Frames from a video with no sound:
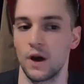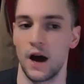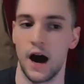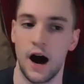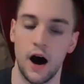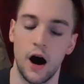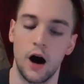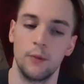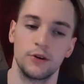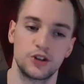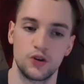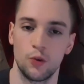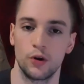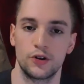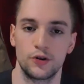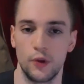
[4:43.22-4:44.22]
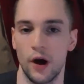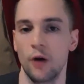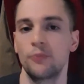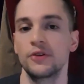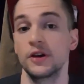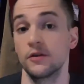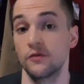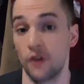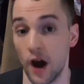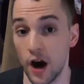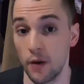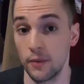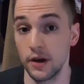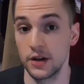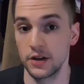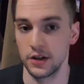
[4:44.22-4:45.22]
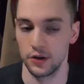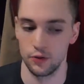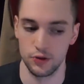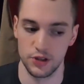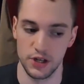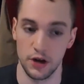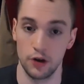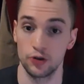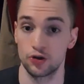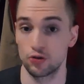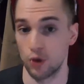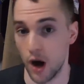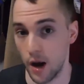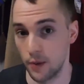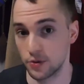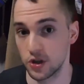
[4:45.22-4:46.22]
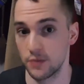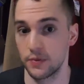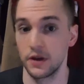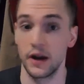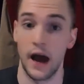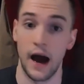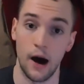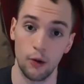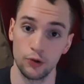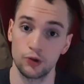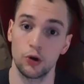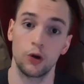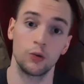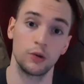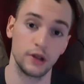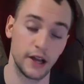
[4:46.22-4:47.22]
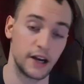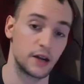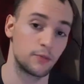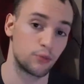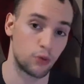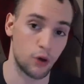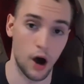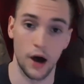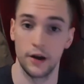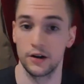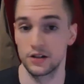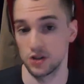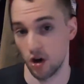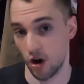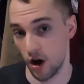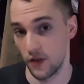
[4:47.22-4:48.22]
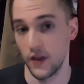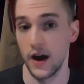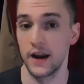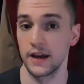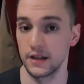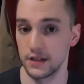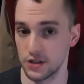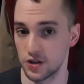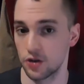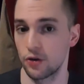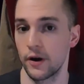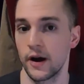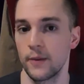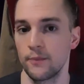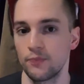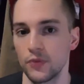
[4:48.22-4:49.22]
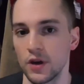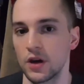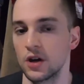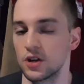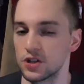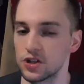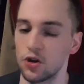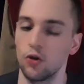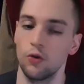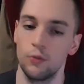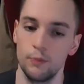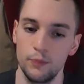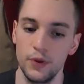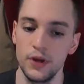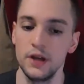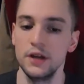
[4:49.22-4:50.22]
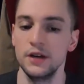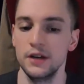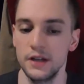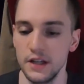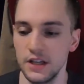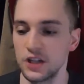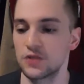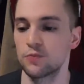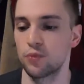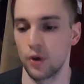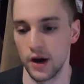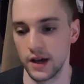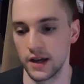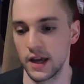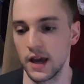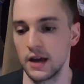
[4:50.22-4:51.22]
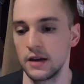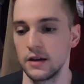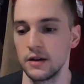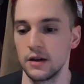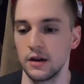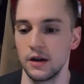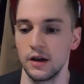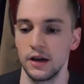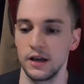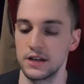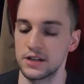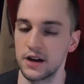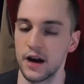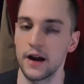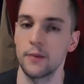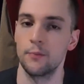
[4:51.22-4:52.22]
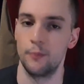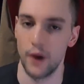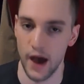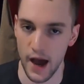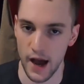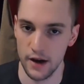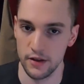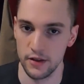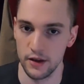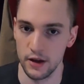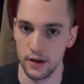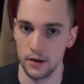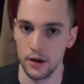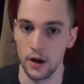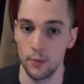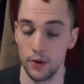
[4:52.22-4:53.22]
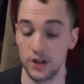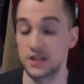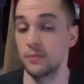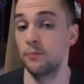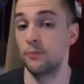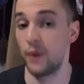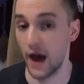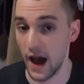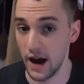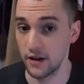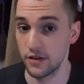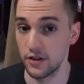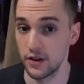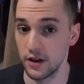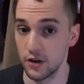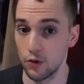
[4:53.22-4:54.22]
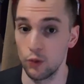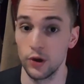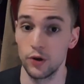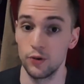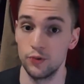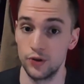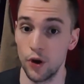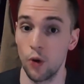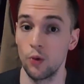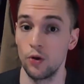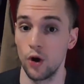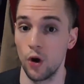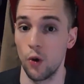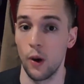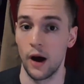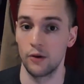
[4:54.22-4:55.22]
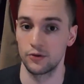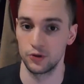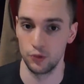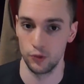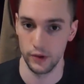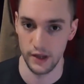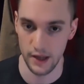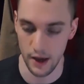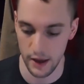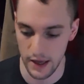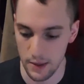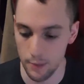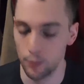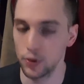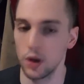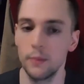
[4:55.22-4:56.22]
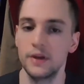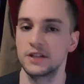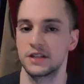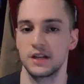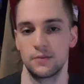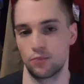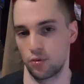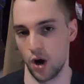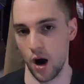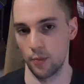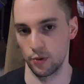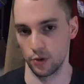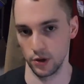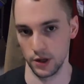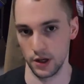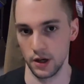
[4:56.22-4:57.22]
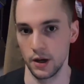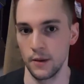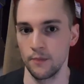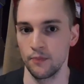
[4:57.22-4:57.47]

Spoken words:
how much you want to help the environment, and you sell drop shipping outdoor related products on that Instagram. So being niche predicated is not a bad thing, but it's a bad thing when you don't know how to implement it properly.